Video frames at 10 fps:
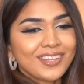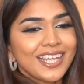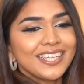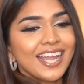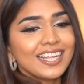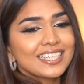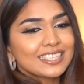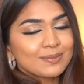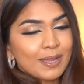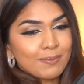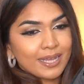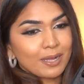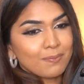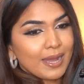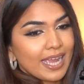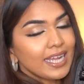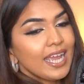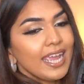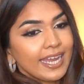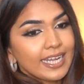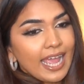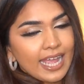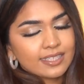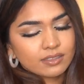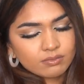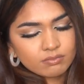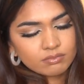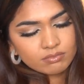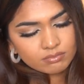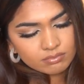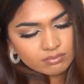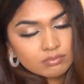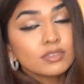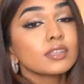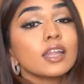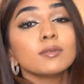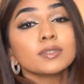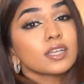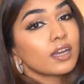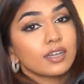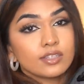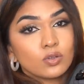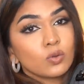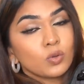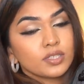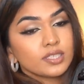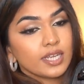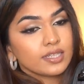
Yeah, this is my makeup bag. It has... That mascara does not want to stay